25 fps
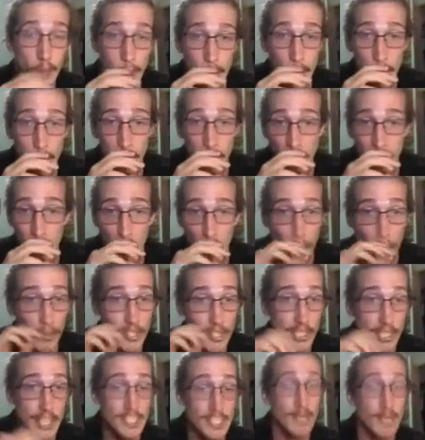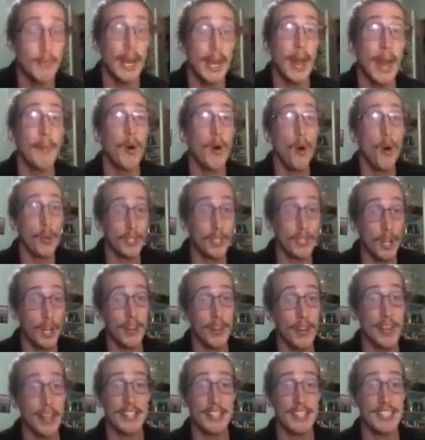He almost gets it, but I'm holding on
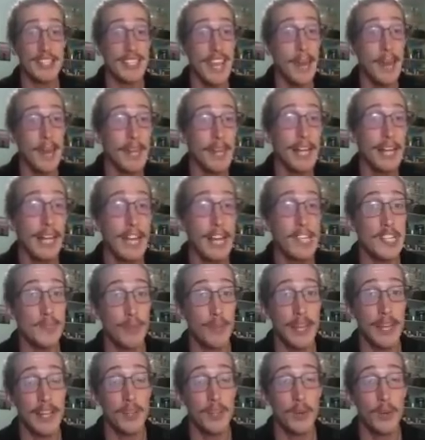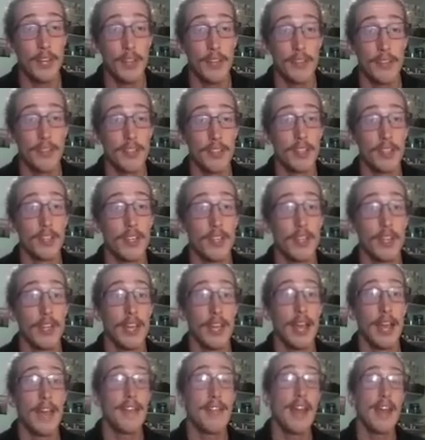to that same leg I Spladle with.
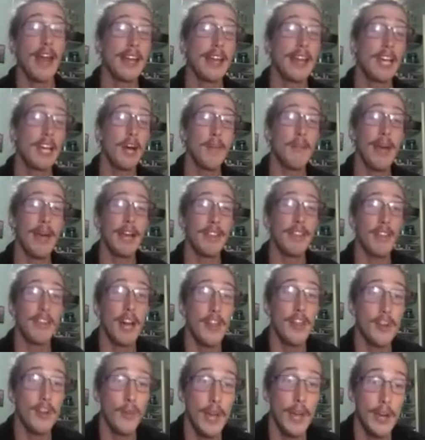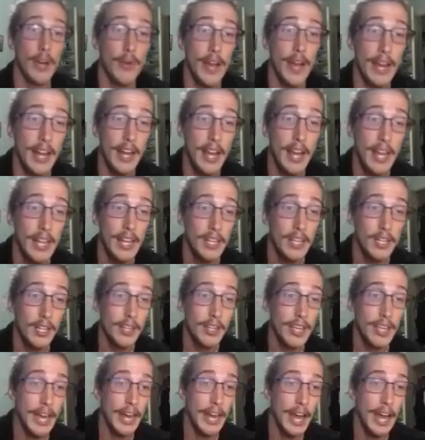And then I come back the other way, right? Look
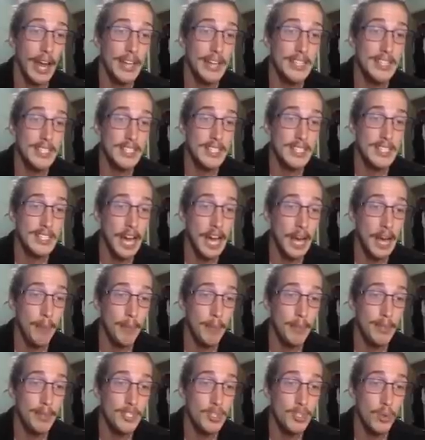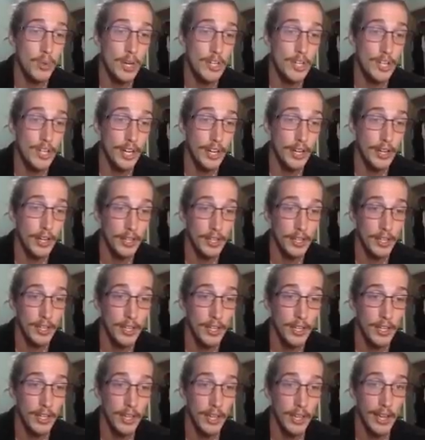at that. I stop switching,
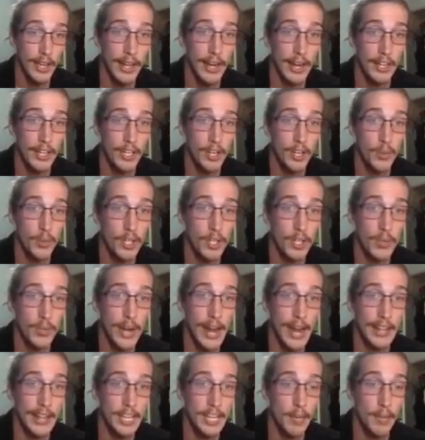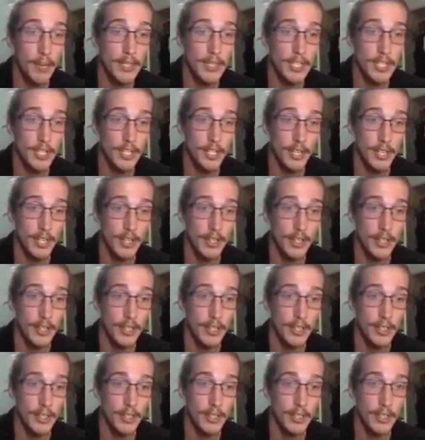and I go to a crackdown position.
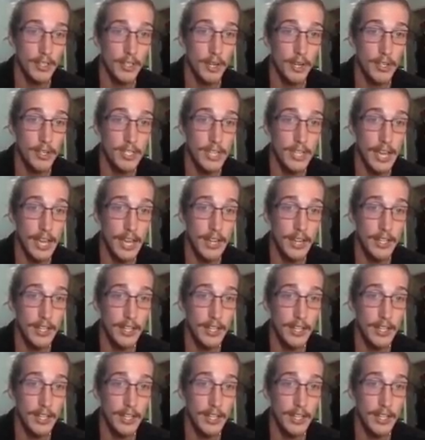Do you notice that?